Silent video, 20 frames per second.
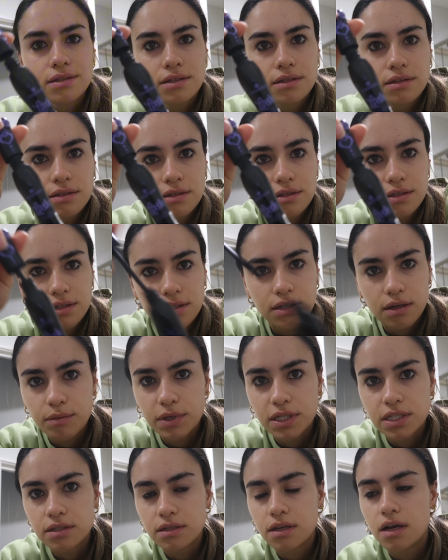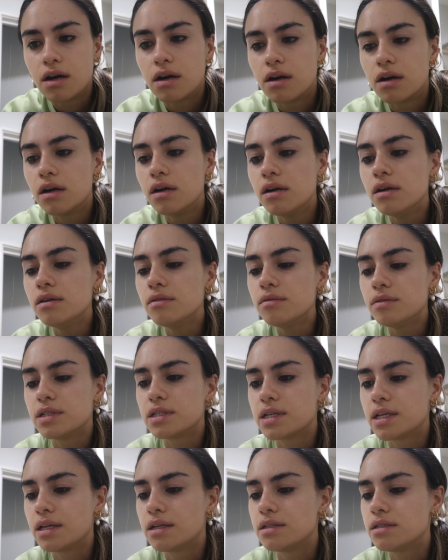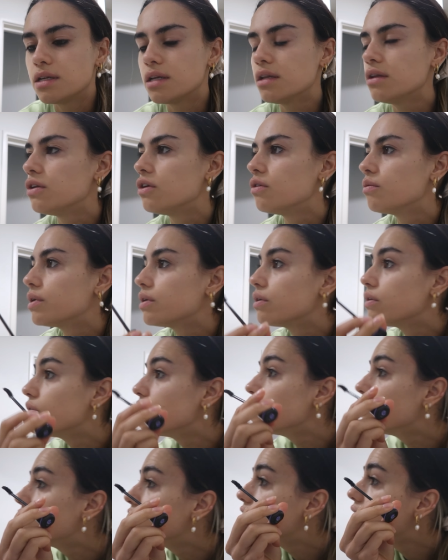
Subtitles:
Essence mascara, which I need to get a new one of.